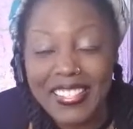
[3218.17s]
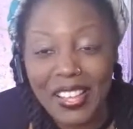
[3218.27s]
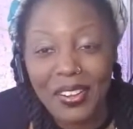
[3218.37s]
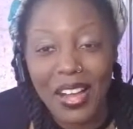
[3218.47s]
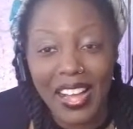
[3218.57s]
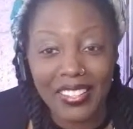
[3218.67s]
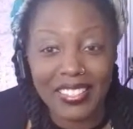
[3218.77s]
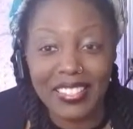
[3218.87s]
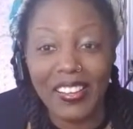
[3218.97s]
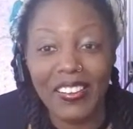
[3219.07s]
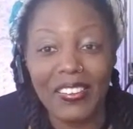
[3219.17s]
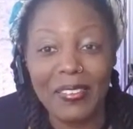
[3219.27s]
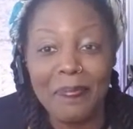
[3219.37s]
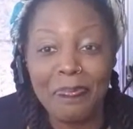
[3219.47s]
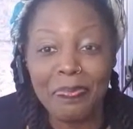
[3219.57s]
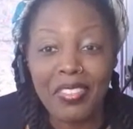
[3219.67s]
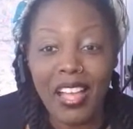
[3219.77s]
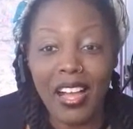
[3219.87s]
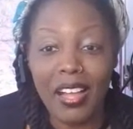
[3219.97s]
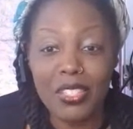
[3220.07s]
So I'll see y'all
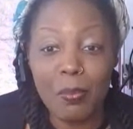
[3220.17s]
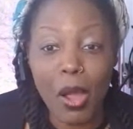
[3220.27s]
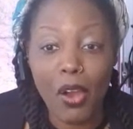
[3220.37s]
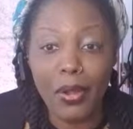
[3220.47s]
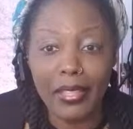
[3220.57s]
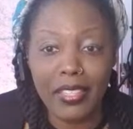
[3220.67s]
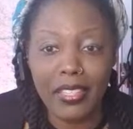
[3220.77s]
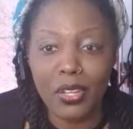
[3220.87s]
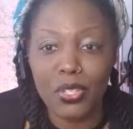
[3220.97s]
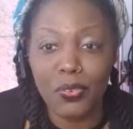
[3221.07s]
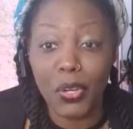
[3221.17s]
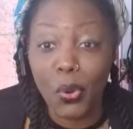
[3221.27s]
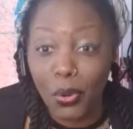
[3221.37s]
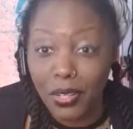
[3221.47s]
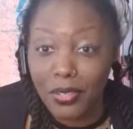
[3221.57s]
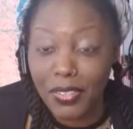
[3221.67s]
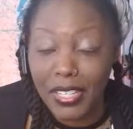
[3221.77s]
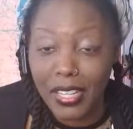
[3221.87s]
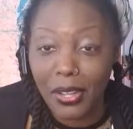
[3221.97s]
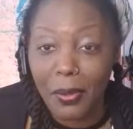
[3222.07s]
tomorrow. I think there's a recorded
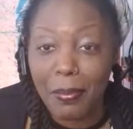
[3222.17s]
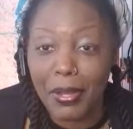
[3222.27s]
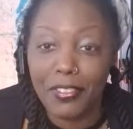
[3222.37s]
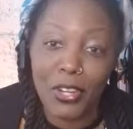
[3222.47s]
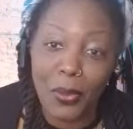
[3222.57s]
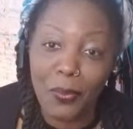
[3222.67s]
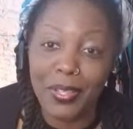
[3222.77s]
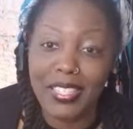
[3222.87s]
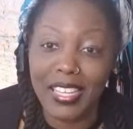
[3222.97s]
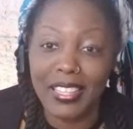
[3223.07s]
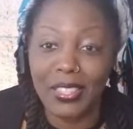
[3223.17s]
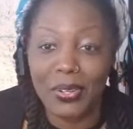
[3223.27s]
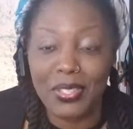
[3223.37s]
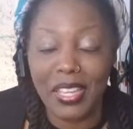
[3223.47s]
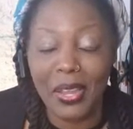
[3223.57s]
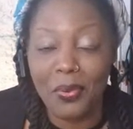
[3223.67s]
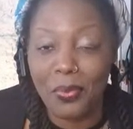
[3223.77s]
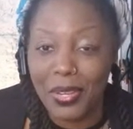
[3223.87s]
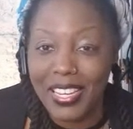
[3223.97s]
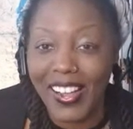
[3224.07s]
video, but Wednesday and Thursday
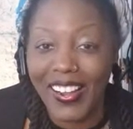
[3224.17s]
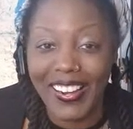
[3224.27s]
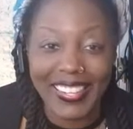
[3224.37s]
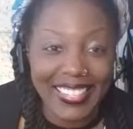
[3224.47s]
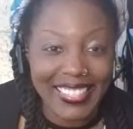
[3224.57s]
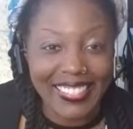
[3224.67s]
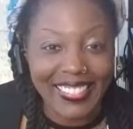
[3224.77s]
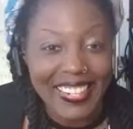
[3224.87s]
we are here.